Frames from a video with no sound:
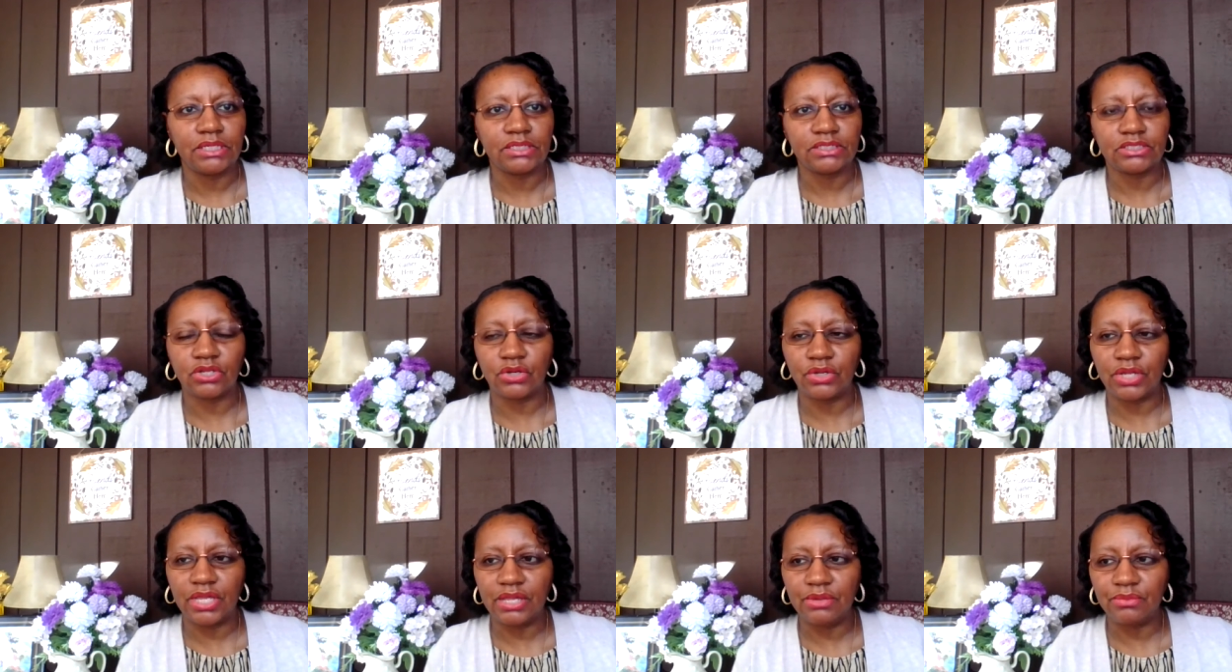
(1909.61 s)

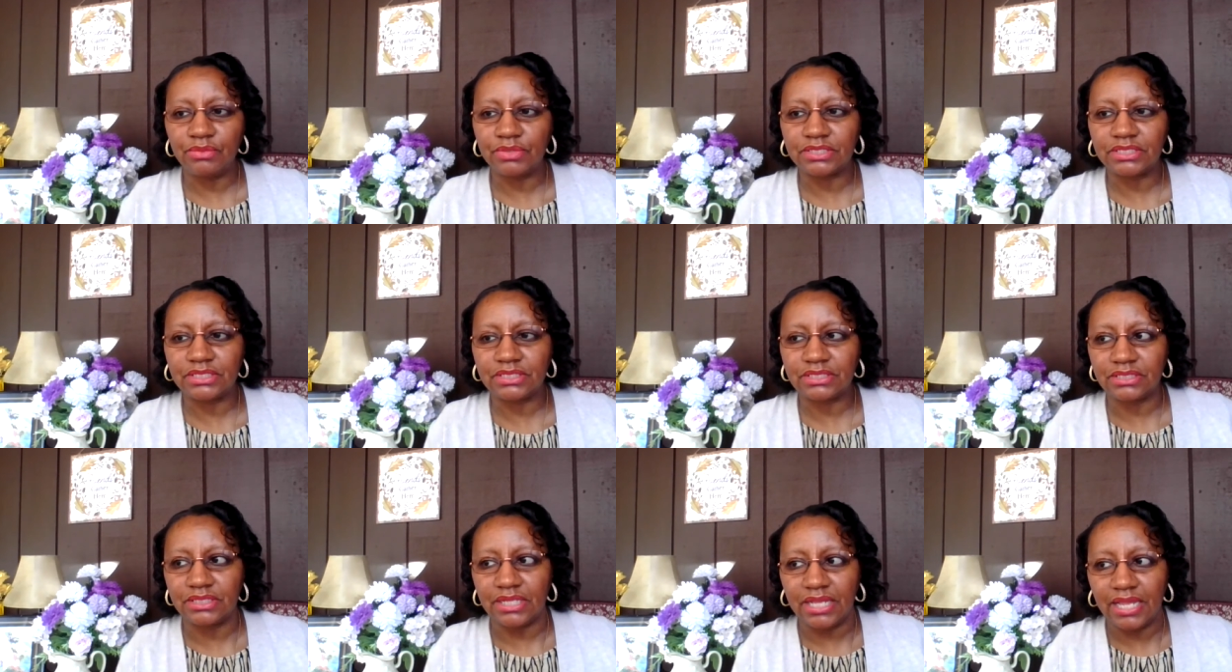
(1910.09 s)
So he
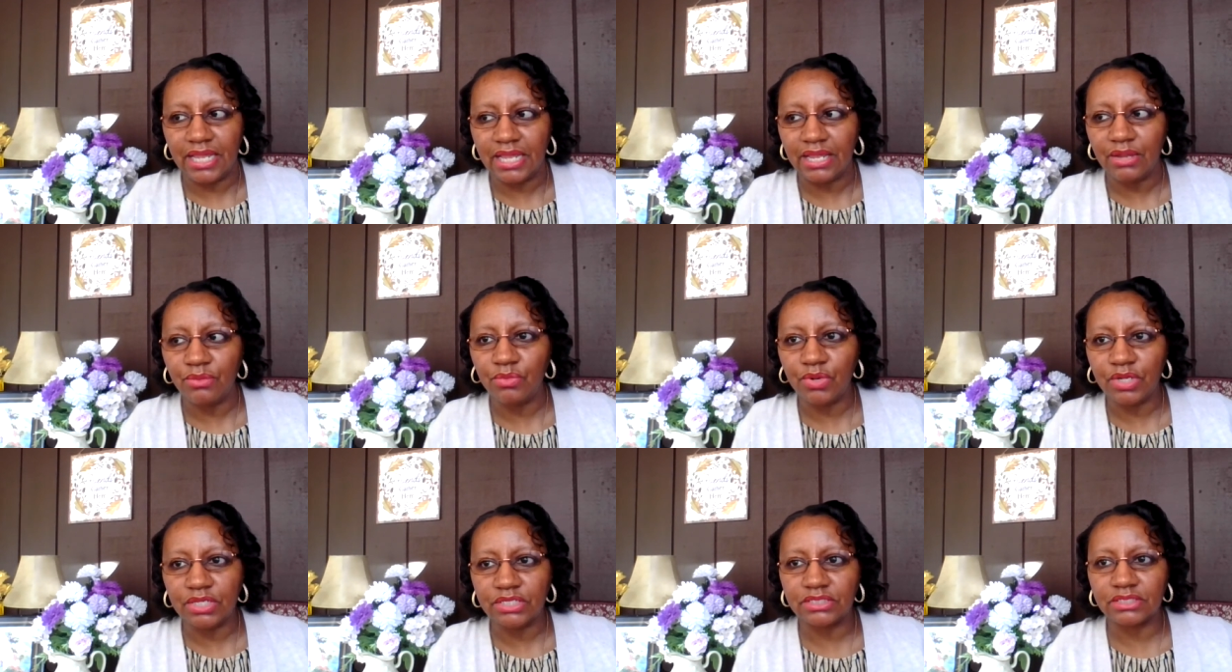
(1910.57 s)
was
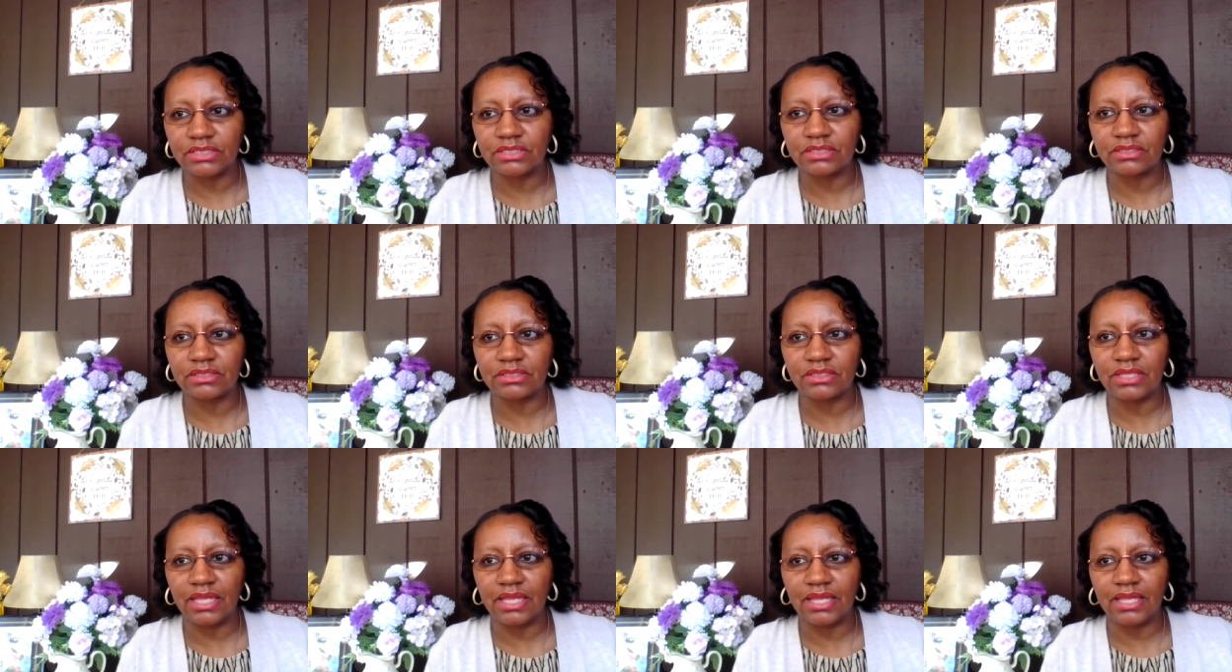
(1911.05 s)
he was
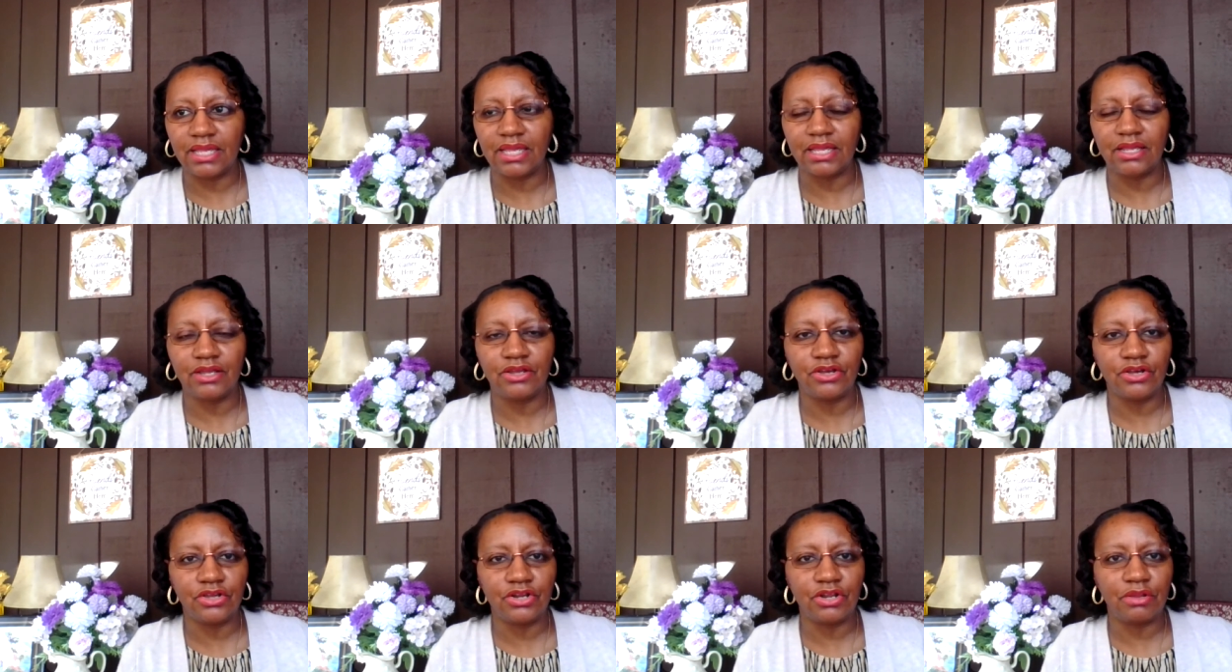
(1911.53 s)

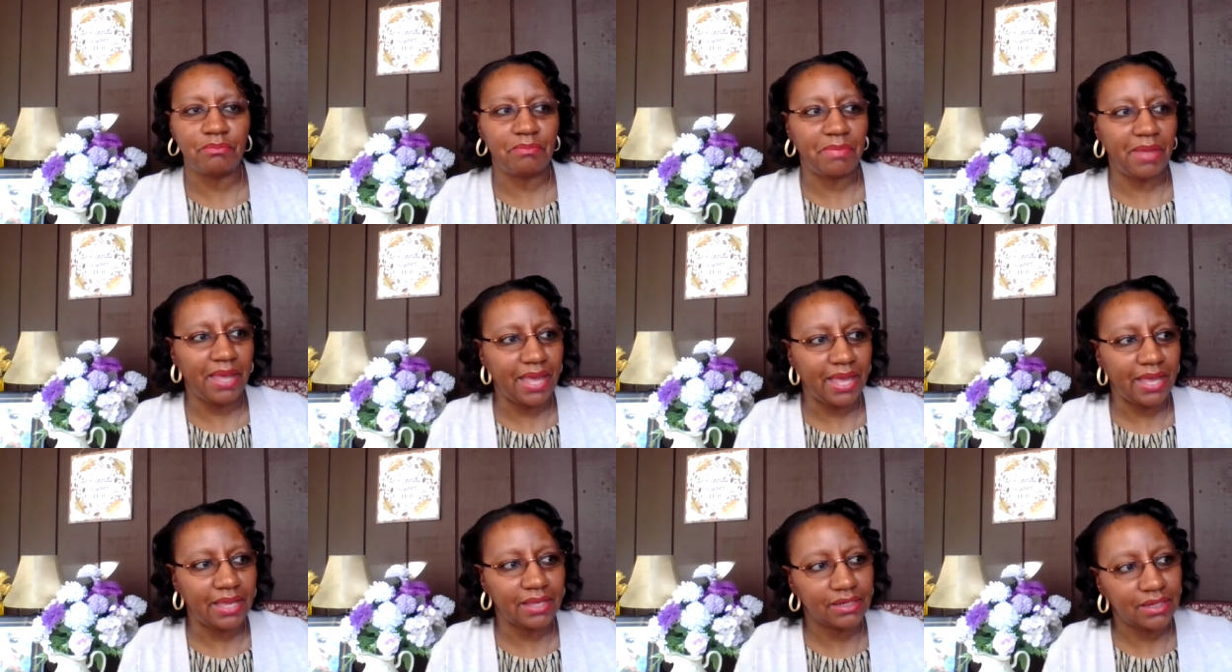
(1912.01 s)
thinking good and
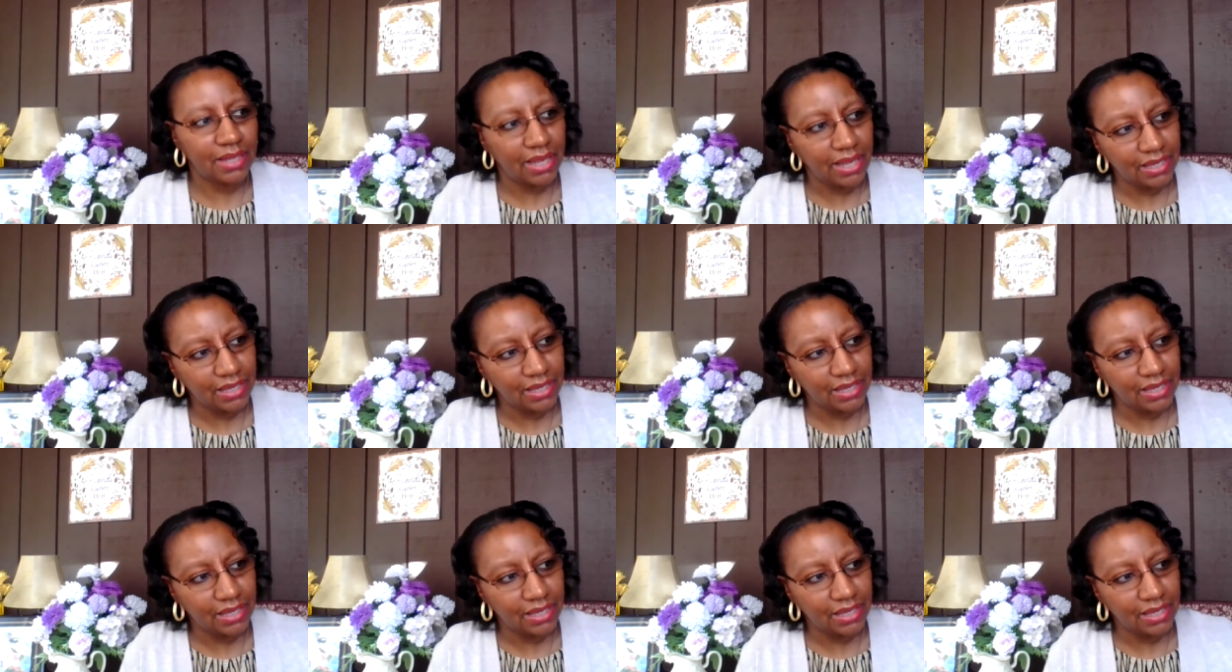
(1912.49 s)
bad,